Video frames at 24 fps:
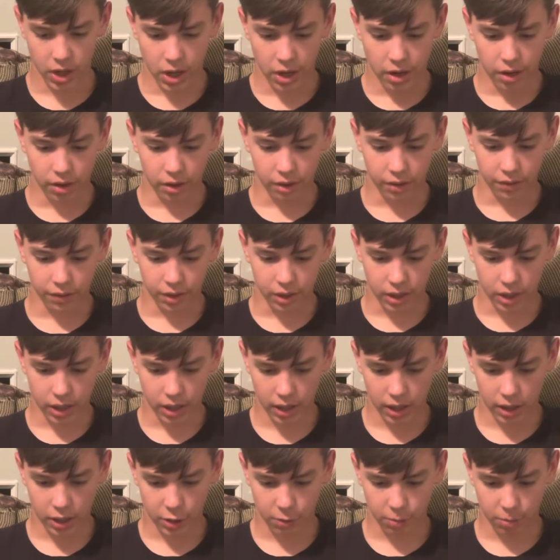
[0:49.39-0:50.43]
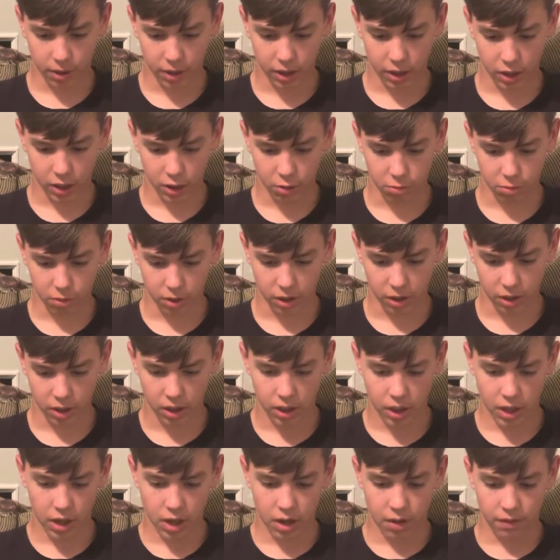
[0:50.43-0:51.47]
One of its heads appeared to be
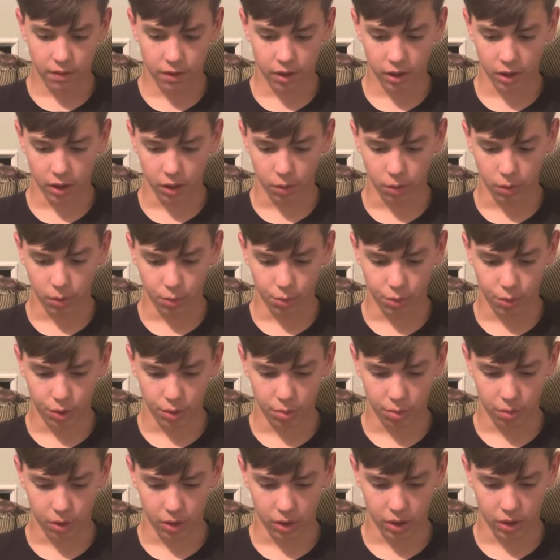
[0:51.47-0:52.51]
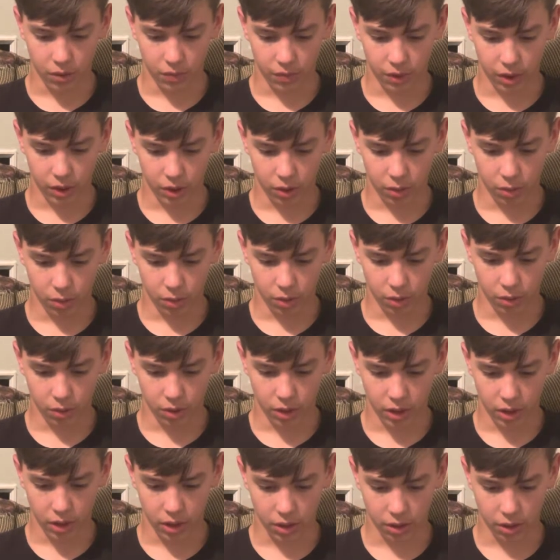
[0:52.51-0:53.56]
fatally wounded, but his fatal wound was
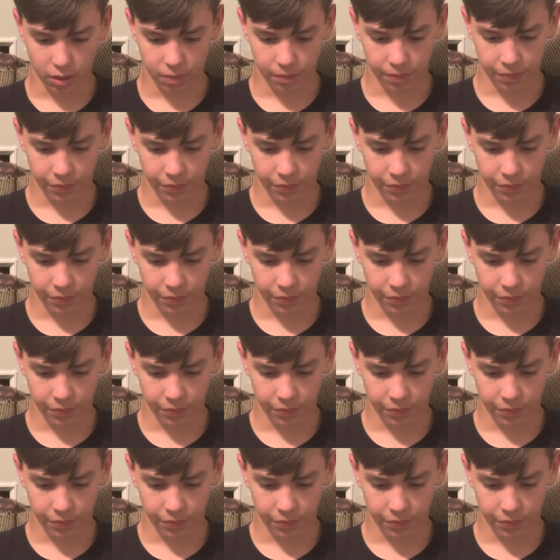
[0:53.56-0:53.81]
healed.